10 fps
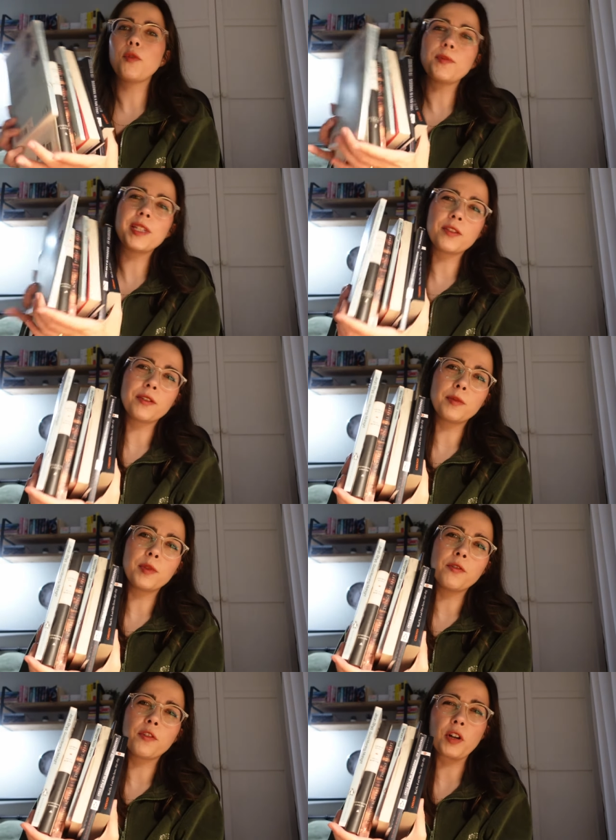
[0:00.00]
would be
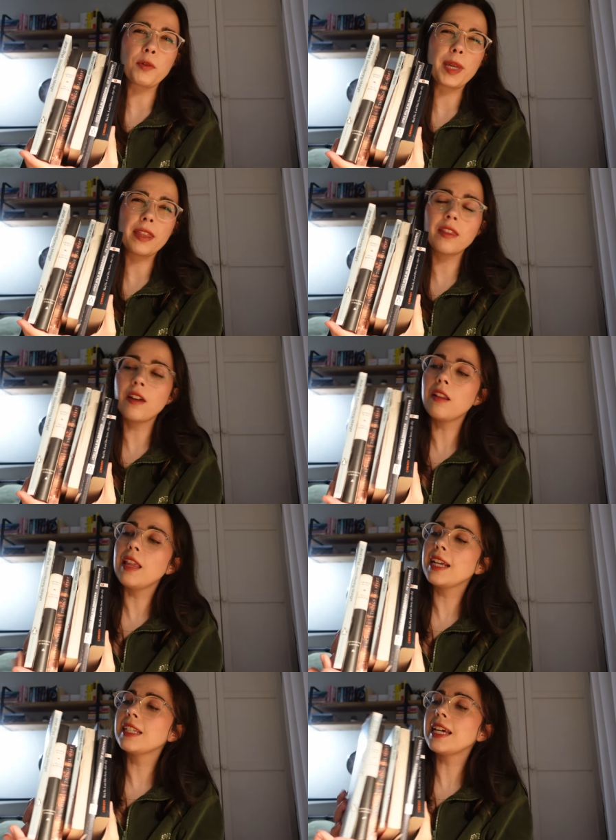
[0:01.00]
suitable for a readathon
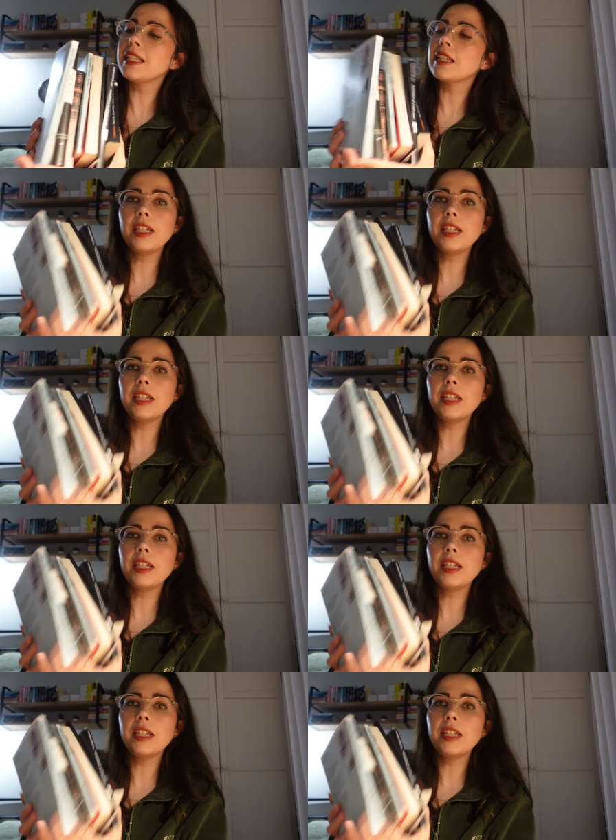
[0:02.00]
like that.